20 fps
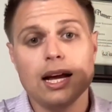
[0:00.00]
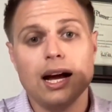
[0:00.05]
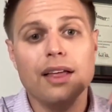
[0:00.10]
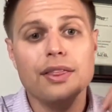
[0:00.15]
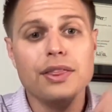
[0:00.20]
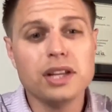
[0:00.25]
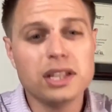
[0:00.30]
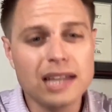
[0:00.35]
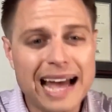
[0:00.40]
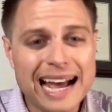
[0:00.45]

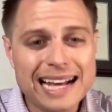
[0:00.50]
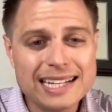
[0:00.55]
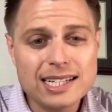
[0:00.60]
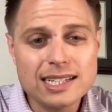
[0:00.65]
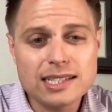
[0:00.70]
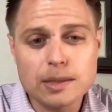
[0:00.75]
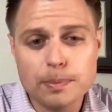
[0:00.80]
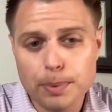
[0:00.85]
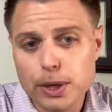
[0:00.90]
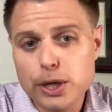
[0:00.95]
The last
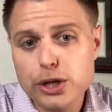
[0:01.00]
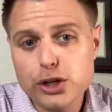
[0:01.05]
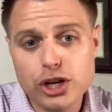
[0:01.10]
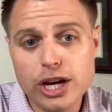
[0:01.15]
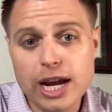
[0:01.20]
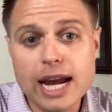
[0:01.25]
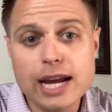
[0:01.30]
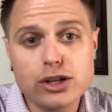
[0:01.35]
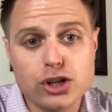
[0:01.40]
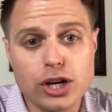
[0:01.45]
is
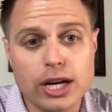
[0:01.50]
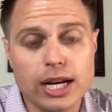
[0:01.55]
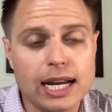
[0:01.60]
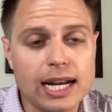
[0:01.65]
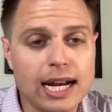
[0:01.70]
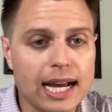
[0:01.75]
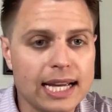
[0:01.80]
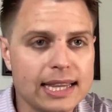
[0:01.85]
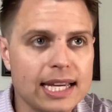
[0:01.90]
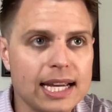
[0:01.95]
appreciation. And
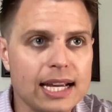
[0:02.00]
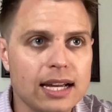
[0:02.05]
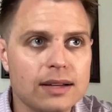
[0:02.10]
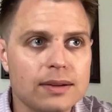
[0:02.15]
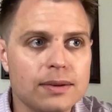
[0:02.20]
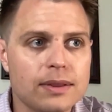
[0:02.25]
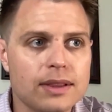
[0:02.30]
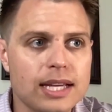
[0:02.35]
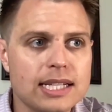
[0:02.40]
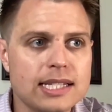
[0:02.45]
I think
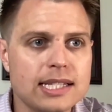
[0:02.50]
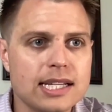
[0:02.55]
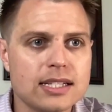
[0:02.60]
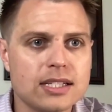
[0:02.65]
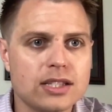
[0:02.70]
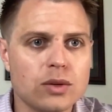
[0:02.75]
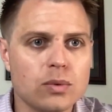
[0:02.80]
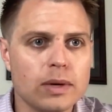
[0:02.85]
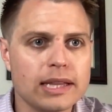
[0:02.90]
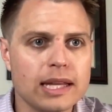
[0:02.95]
this is
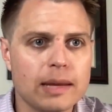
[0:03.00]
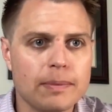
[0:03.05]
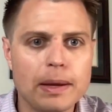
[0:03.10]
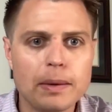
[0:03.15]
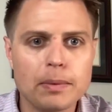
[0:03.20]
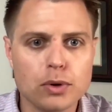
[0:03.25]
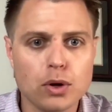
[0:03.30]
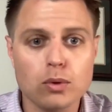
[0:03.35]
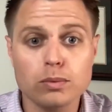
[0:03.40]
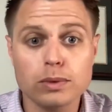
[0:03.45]
the one that
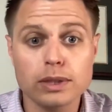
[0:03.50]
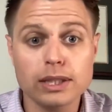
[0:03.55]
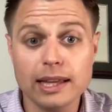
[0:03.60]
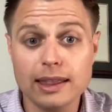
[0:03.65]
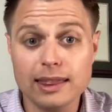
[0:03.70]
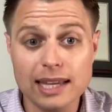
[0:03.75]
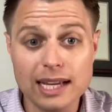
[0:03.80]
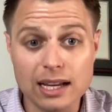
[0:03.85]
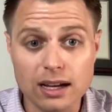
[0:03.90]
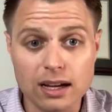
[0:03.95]
people don't really
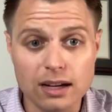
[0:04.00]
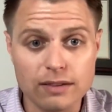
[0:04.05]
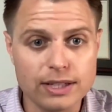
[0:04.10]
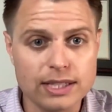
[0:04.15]
think of.